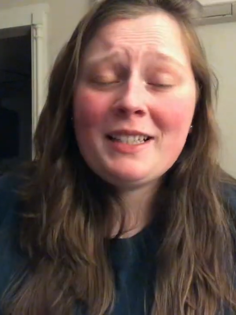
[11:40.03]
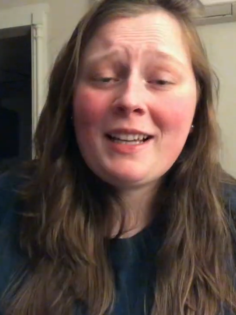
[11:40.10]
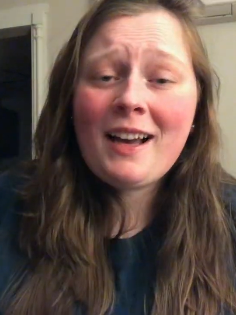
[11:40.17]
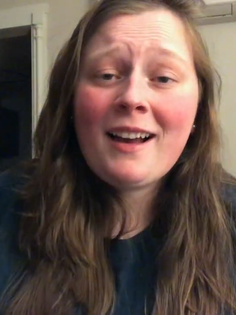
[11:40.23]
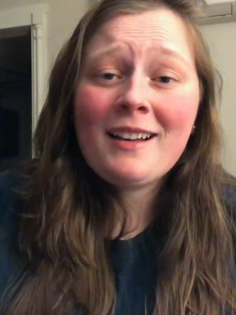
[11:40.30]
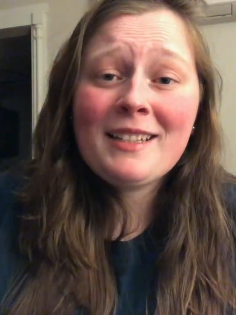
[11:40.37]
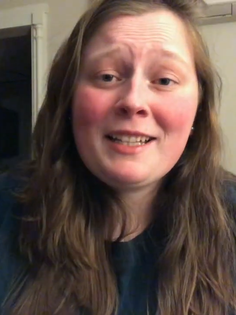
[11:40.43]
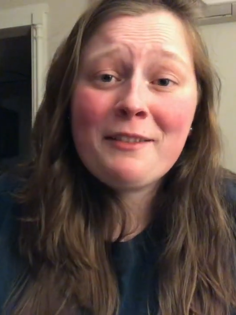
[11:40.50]

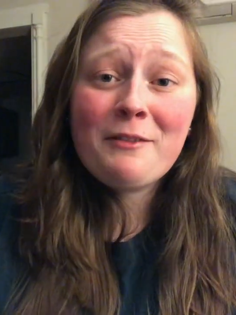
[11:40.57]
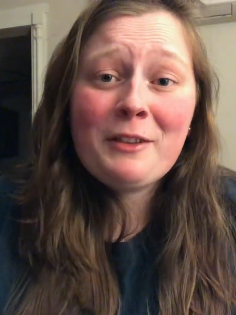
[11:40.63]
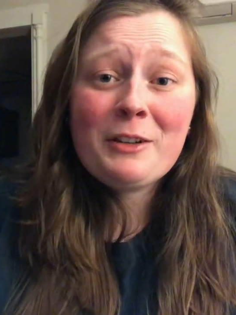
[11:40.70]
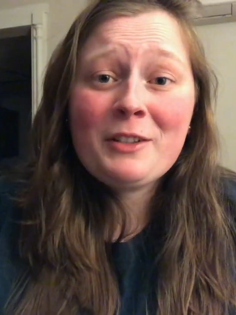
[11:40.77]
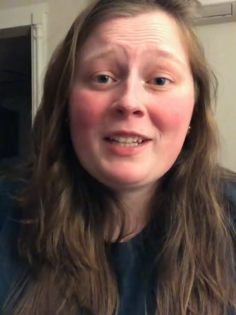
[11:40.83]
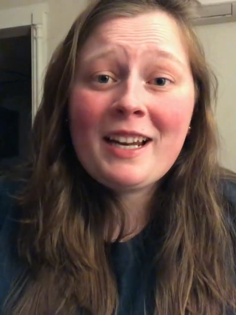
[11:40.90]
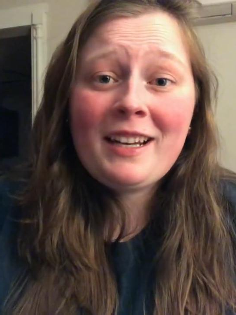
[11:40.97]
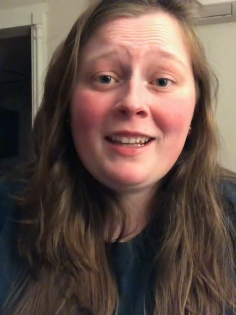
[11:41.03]
guys, if
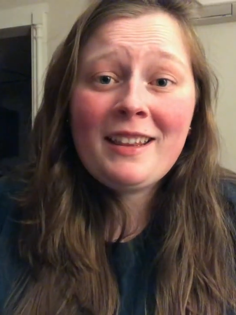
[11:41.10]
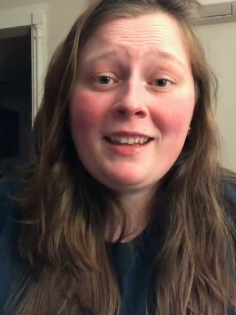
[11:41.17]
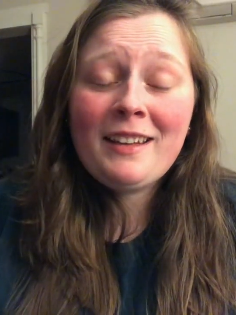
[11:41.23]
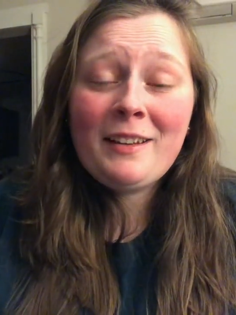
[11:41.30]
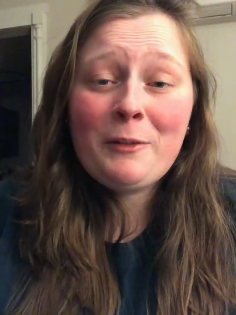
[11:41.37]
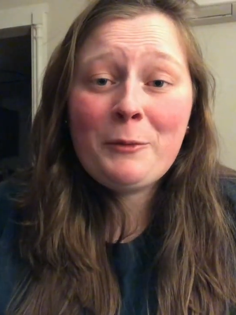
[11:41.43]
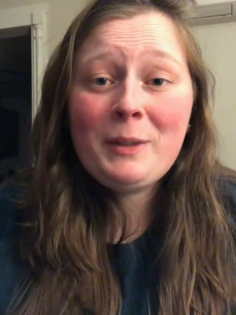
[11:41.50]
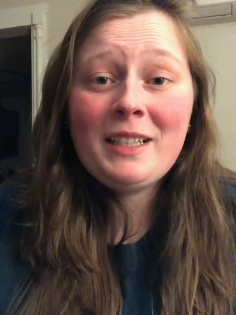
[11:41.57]
there's anything
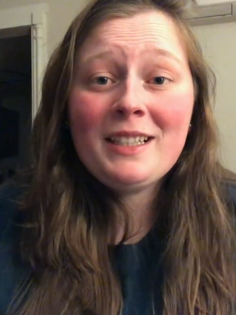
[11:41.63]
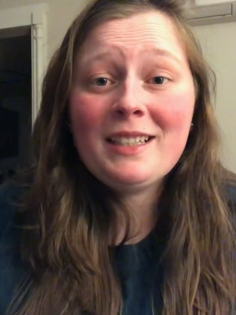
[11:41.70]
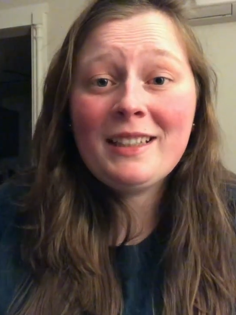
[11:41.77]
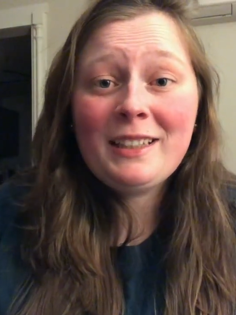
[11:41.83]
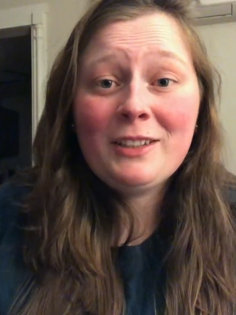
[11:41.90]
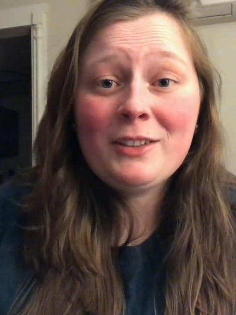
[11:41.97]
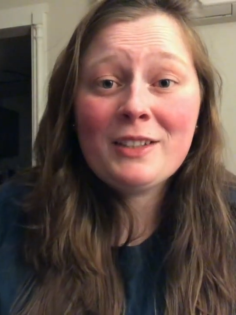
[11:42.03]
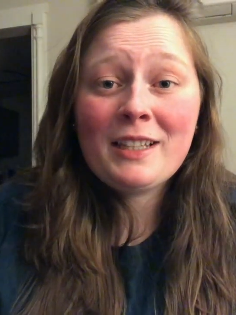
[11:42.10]
that we as
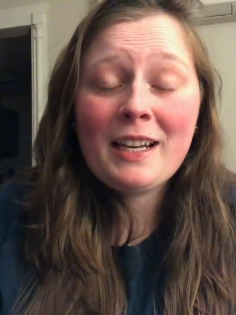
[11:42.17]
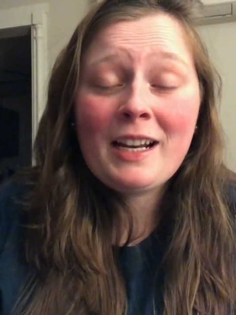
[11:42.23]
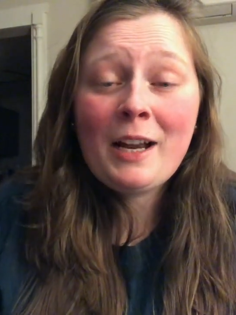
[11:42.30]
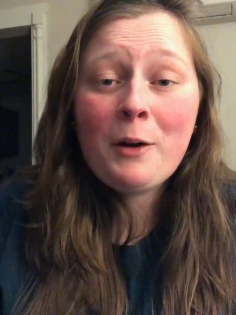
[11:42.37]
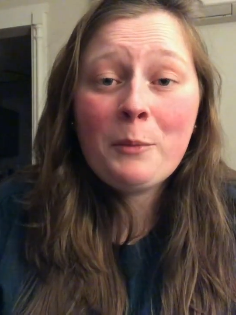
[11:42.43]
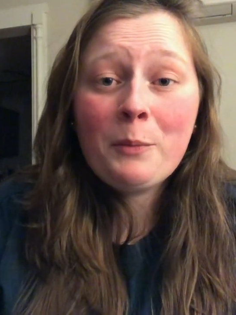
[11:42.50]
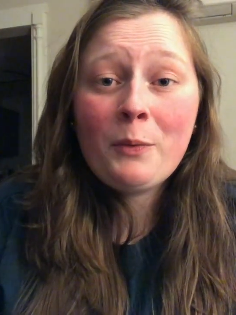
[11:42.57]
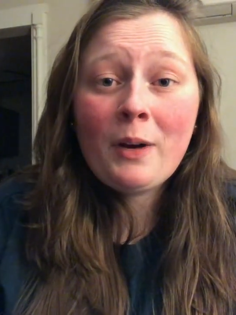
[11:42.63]
leaders can
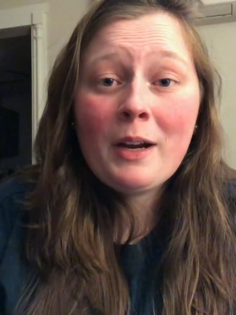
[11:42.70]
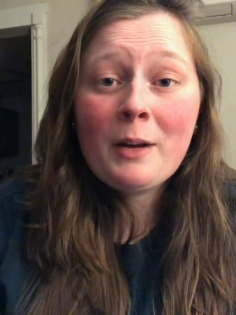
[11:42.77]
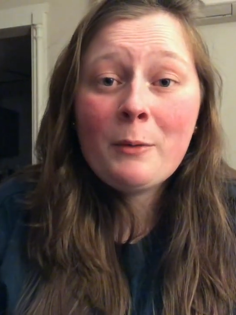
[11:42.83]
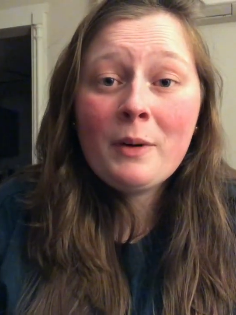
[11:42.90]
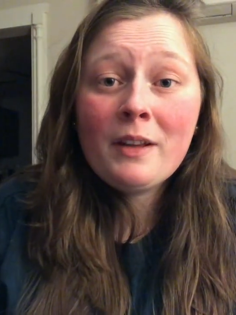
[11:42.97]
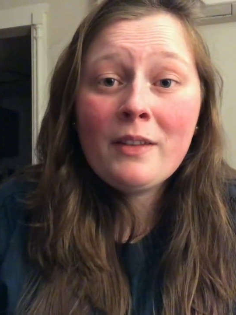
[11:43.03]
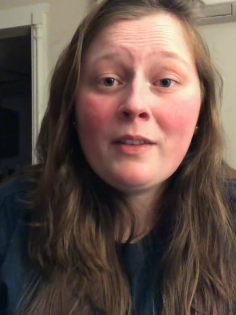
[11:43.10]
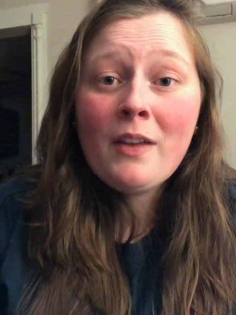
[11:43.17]
help pray
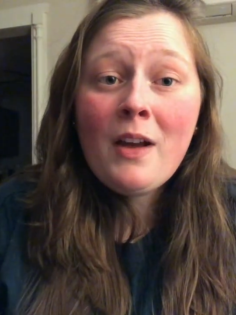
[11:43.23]
with,